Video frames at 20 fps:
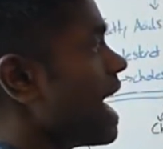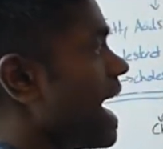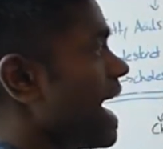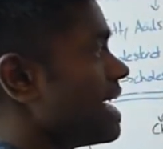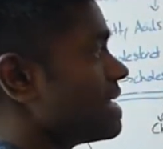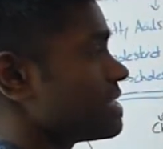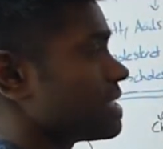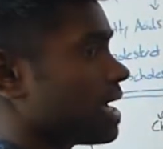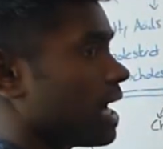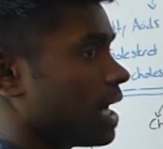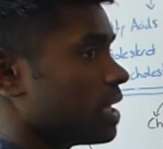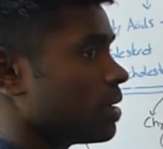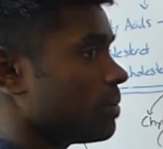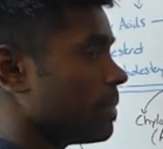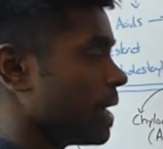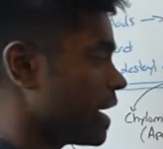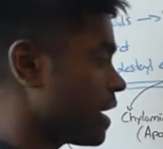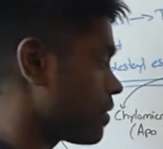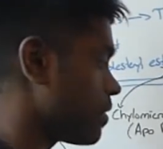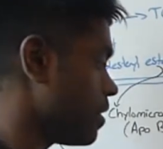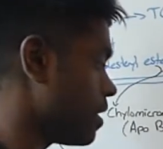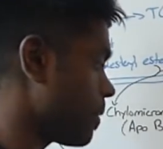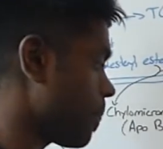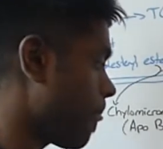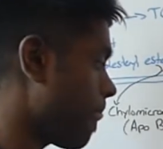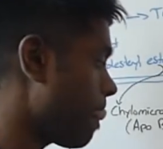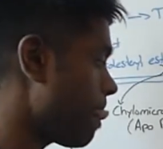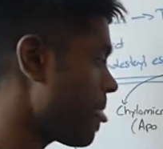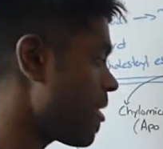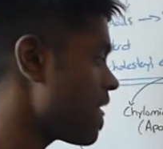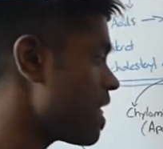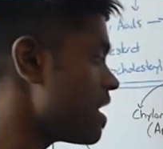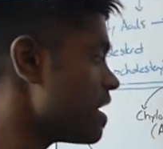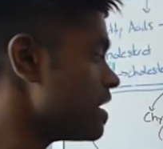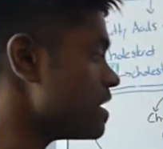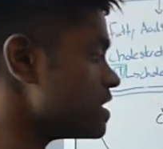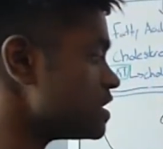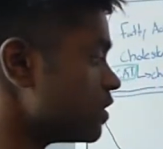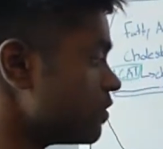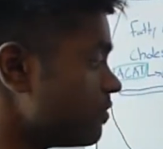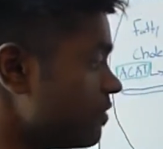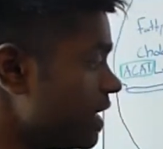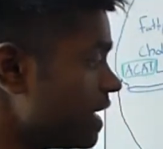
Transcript: as chylomicron. So